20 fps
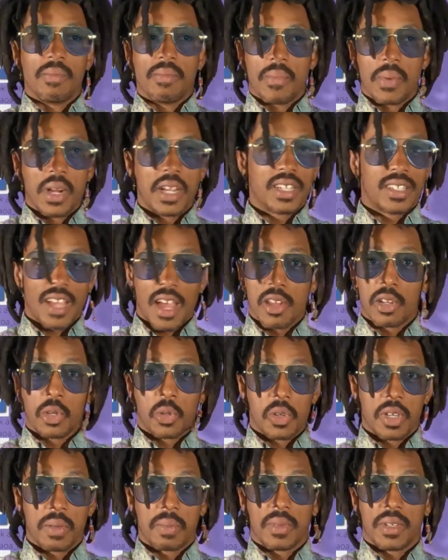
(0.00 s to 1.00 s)
bring sound
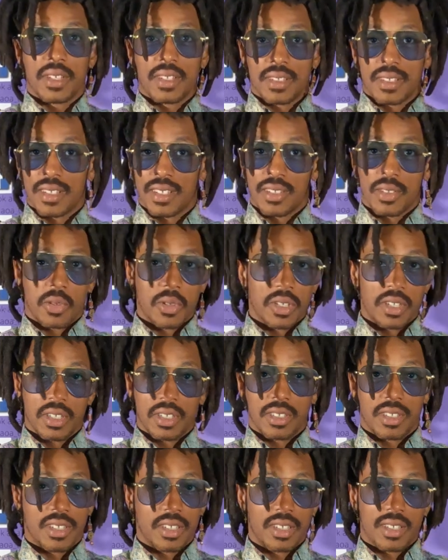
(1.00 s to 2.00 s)
equipment in
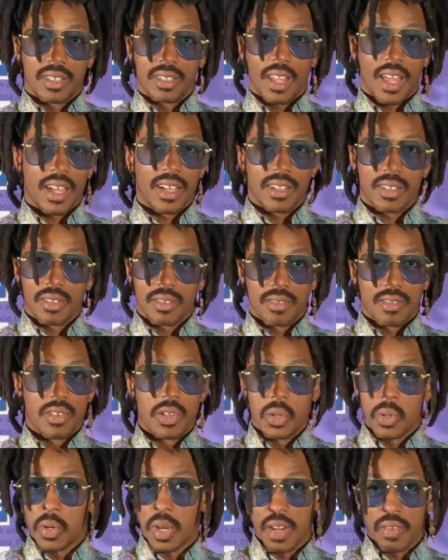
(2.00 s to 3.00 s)
order to like
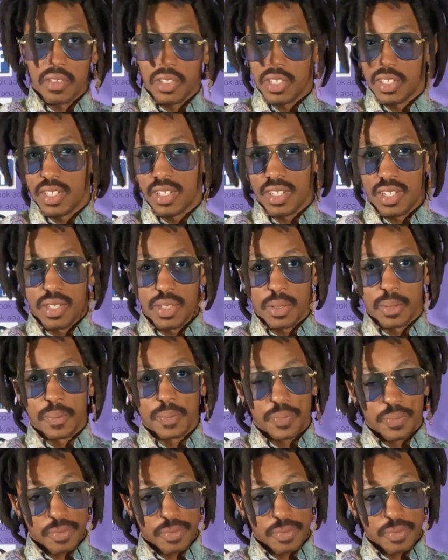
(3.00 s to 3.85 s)
do whatever you need to do.